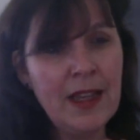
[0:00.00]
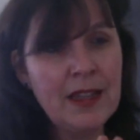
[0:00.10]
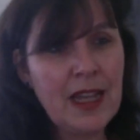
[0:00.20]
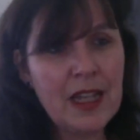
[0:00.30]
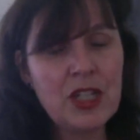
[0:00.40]

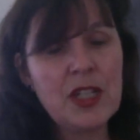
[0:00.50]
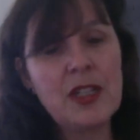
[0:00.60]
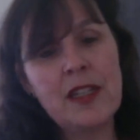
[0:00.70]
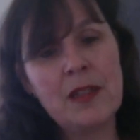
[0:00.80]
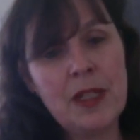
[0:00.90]
touched a
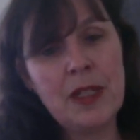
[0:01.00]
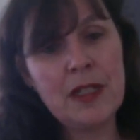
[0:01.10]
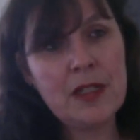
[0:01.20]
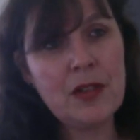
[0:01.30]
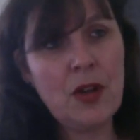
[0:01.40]
little bit
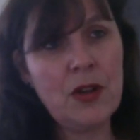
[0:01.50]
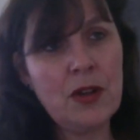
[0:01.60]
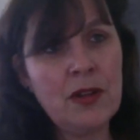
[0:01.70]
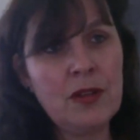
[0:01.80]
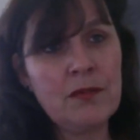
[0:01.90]

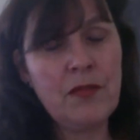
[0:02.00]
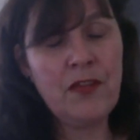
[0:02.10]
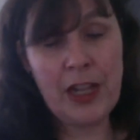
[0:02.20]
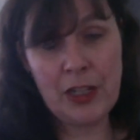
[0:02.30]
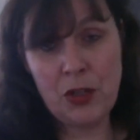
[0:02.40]
on
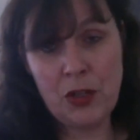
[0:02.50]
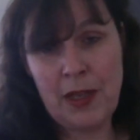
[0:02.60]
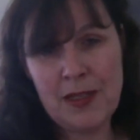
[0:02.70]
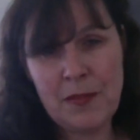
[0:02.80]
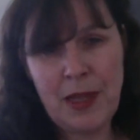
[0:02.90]

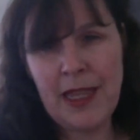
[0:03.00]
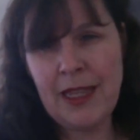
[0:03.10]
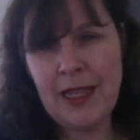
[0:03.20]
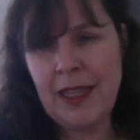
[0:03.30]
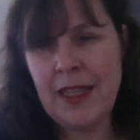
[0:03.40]
value-based
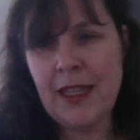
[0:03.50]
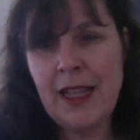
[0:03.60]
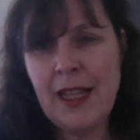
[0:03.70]
banking,